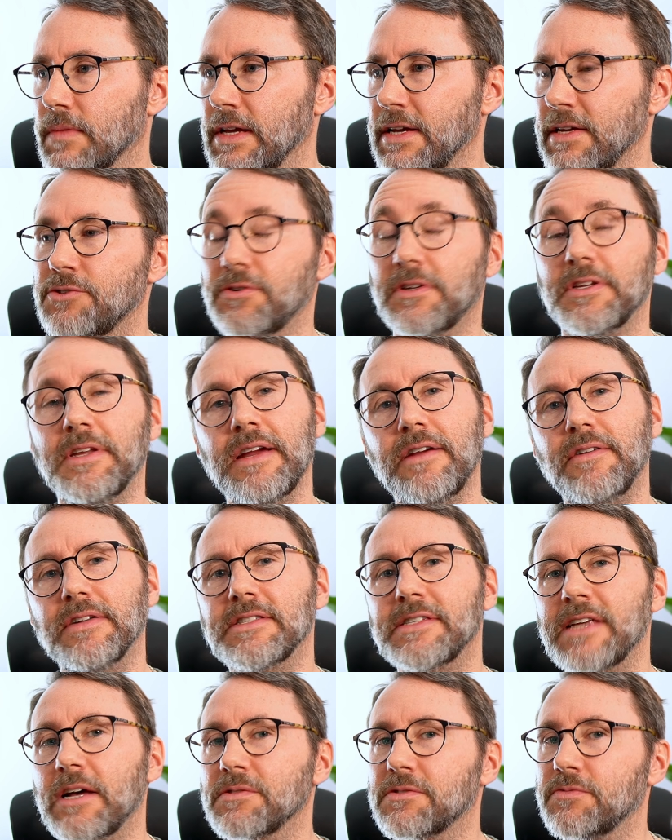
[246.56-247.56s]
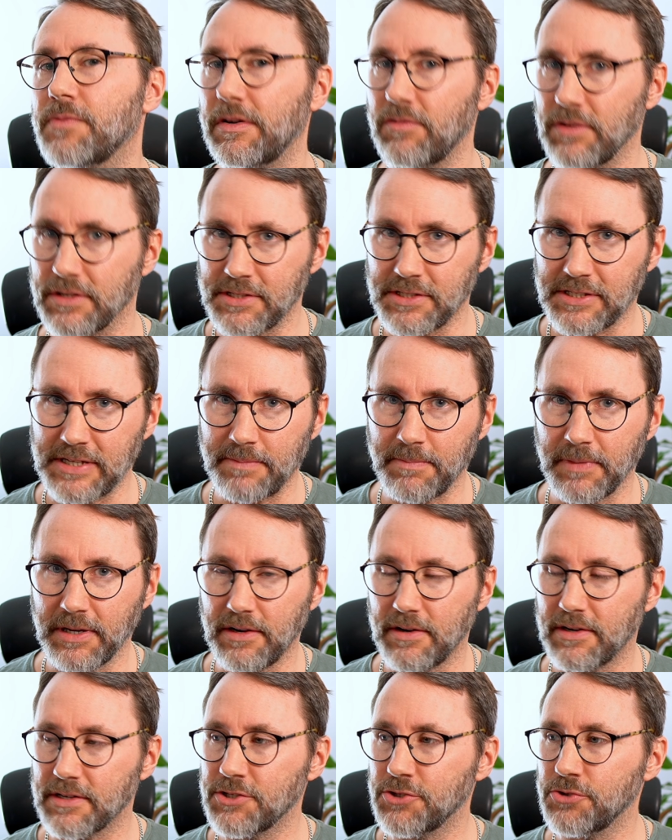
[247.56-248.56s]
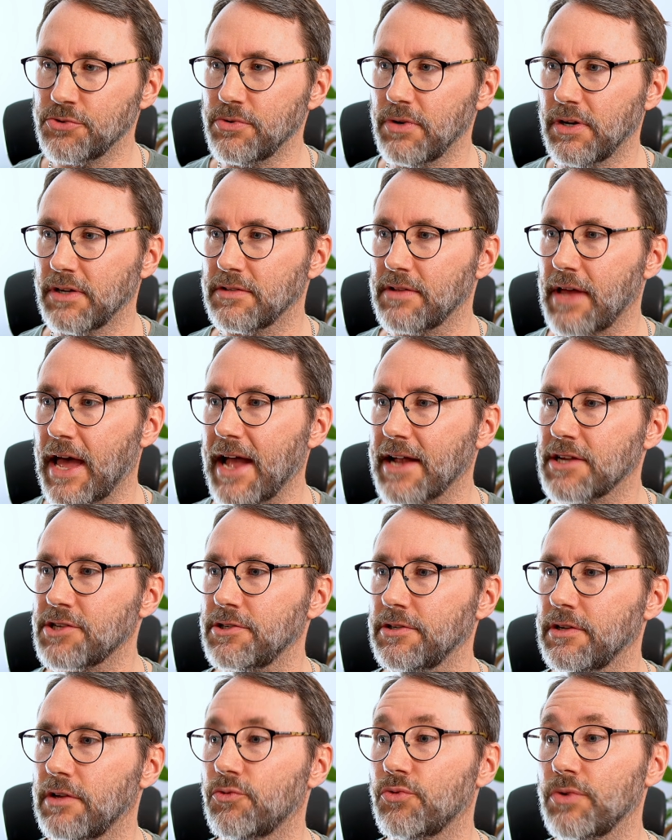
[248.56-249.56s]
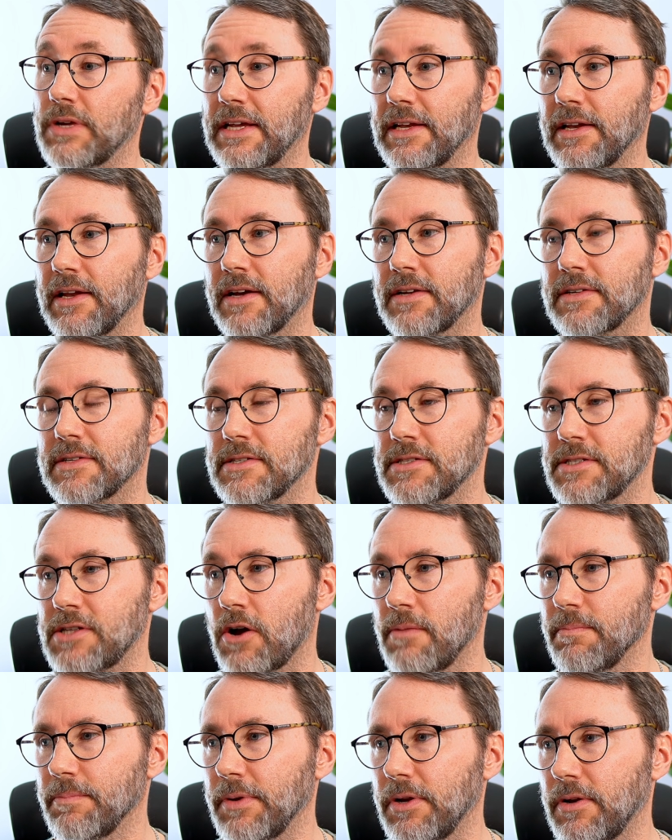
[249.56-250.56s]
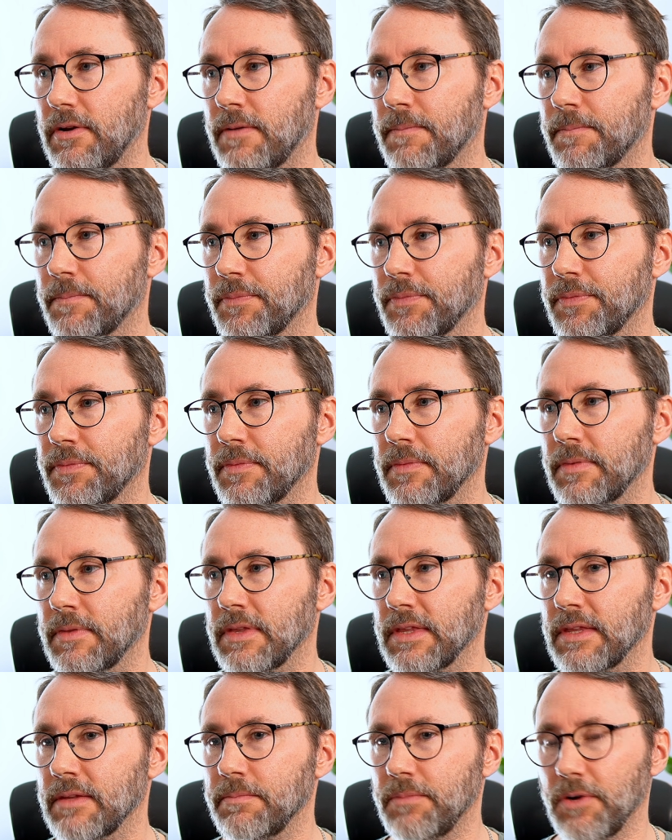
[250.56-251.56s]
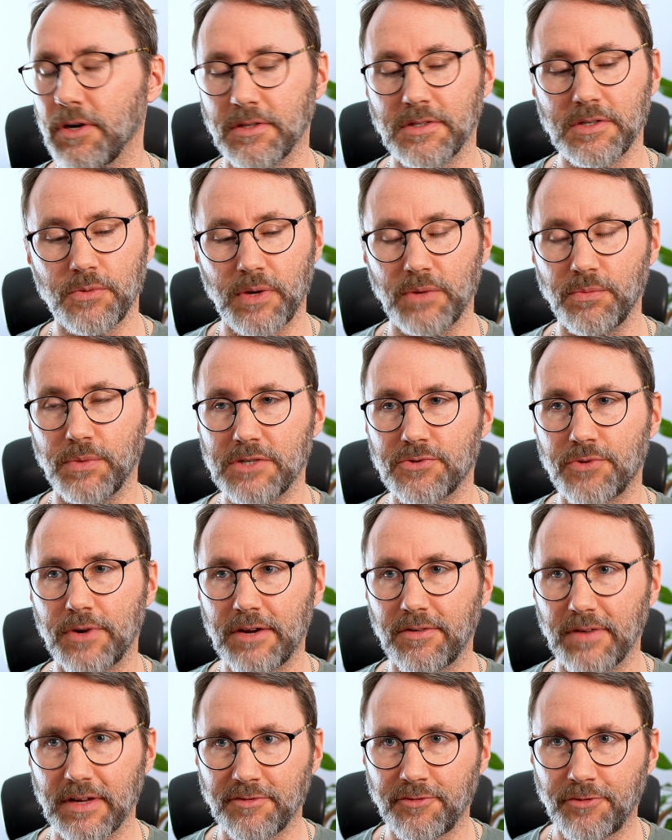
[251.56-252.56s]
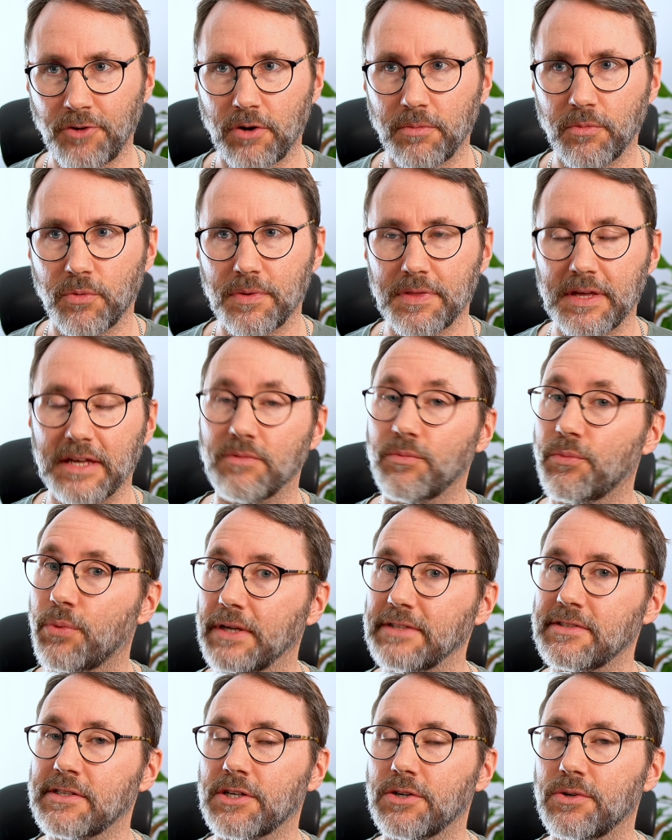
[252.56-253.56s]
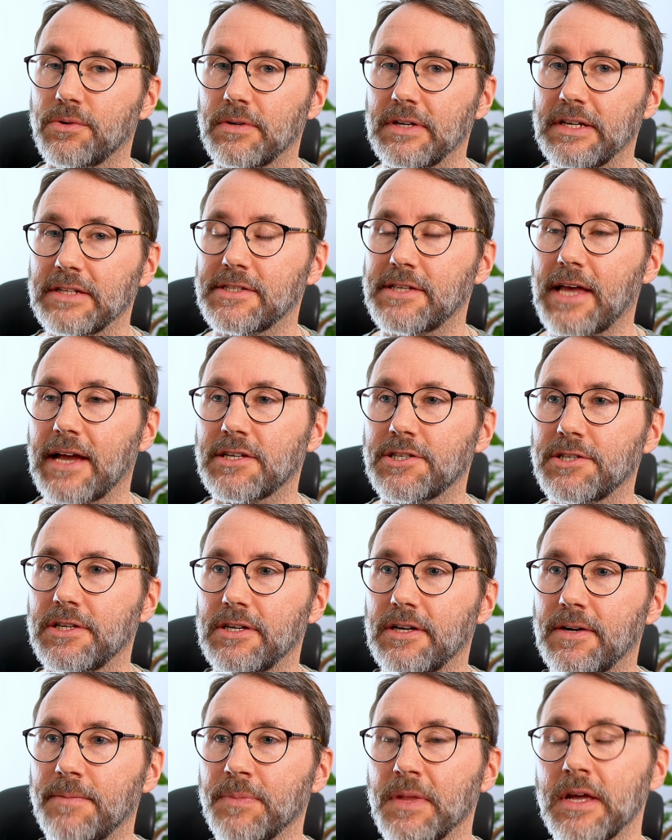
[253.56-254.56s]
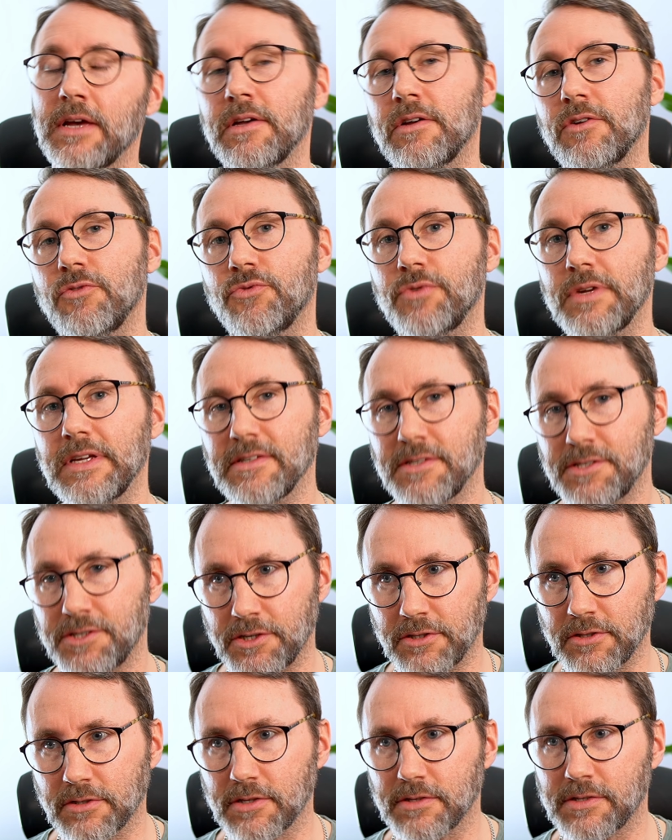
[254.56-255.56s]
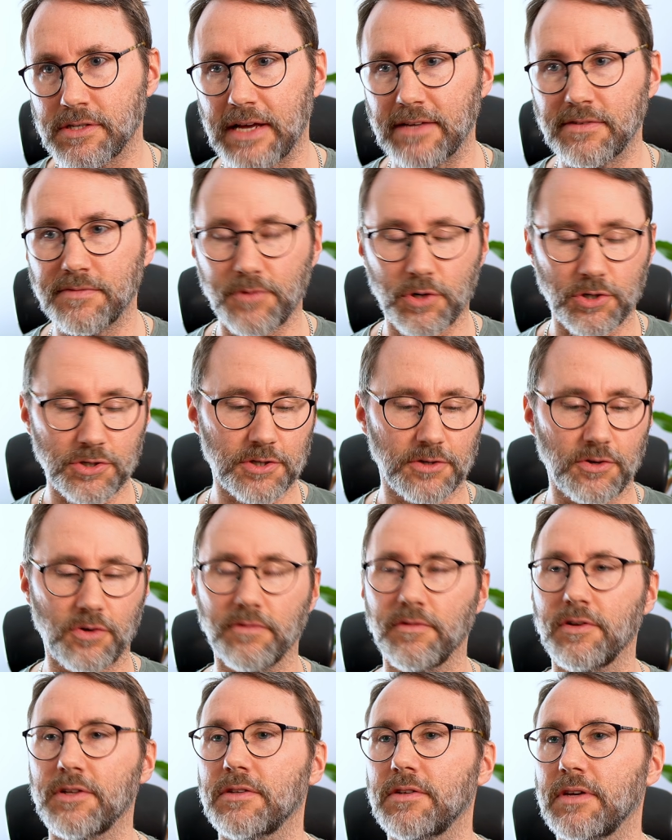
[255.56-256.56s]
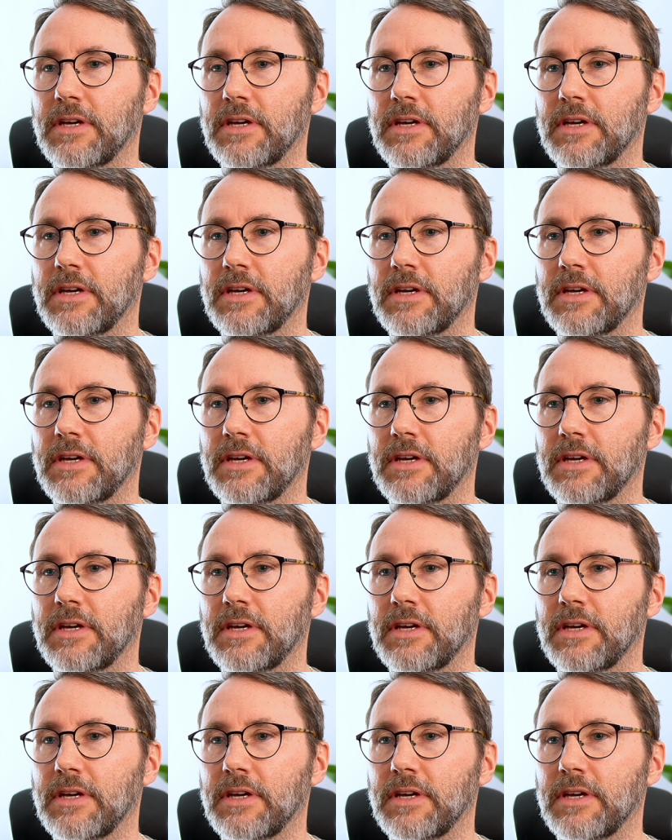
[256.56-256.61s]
So you can hear it sounds very similar to the actual real sample. But when we trigger it from within VISCO, it's actually a resynthesized version of.